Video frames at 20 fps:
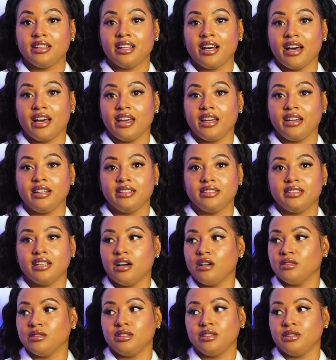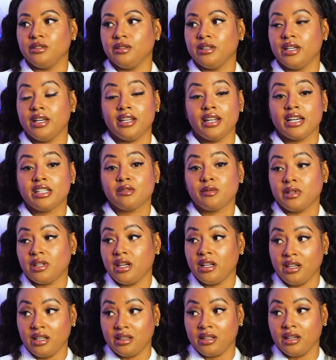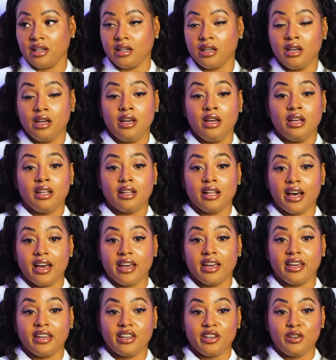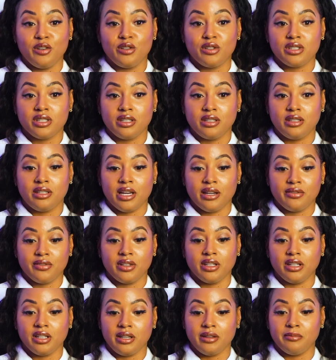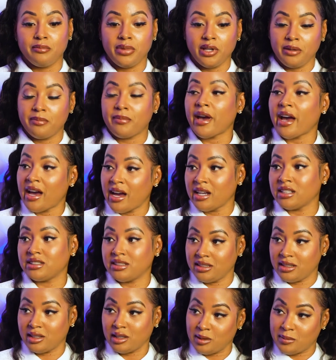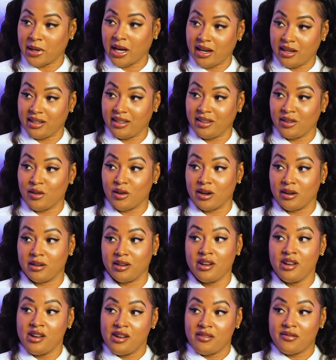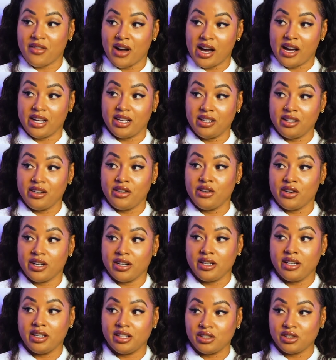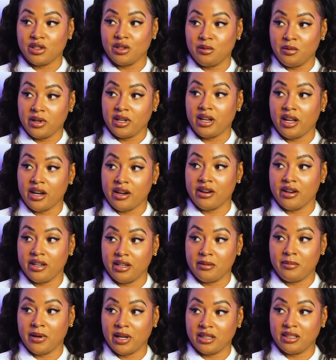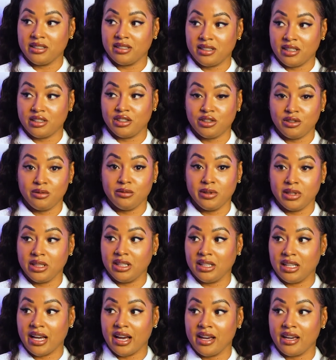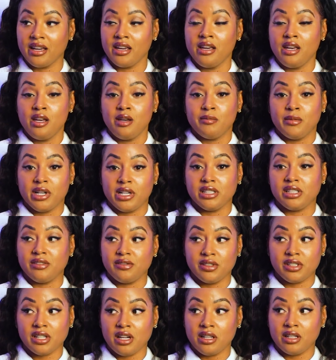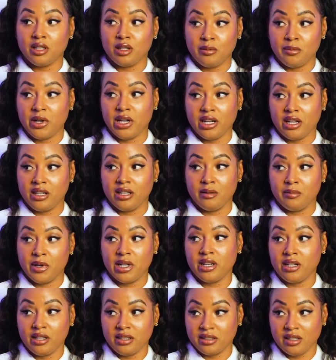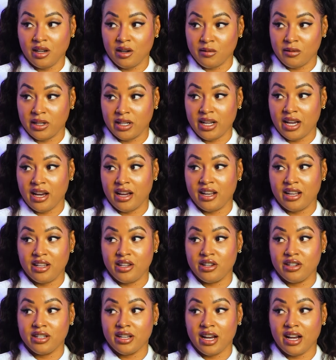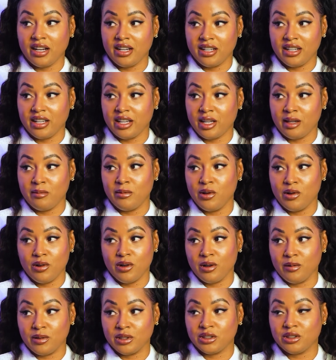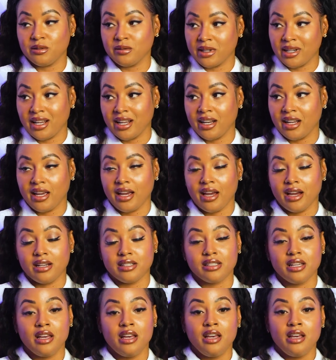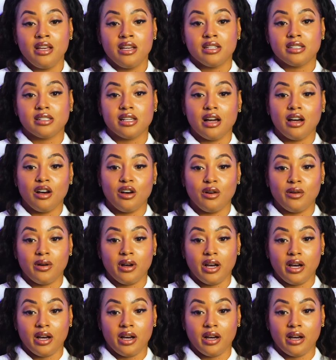like, don't do it. And that's with anything. Like, you should definitely be passionate about it, or find your niche or what area about this that you really like. Because if it's only the money is going to run out, and you're not going to keep going once you run out of gas. So